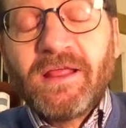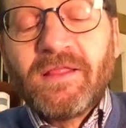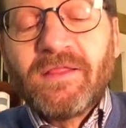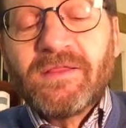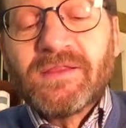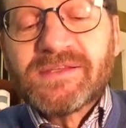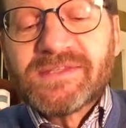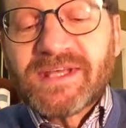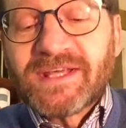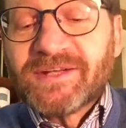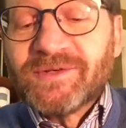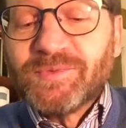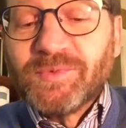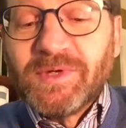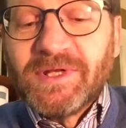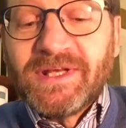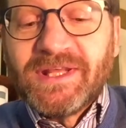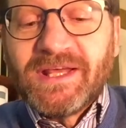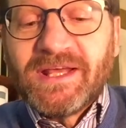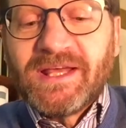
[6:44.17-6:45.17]
The second
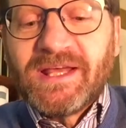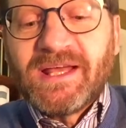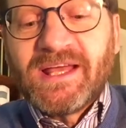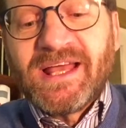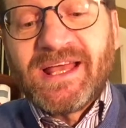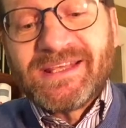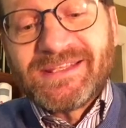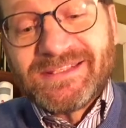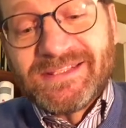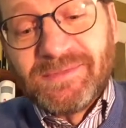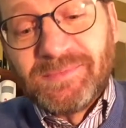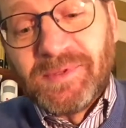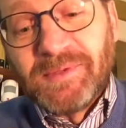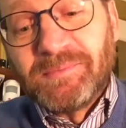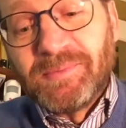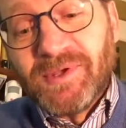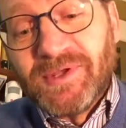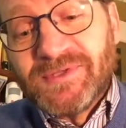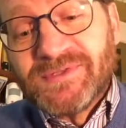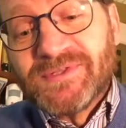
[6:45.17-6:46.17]
winner has to be
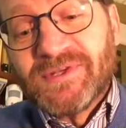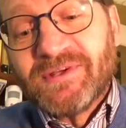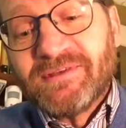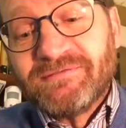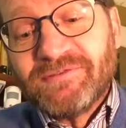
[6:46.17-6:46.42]
Bird's Eye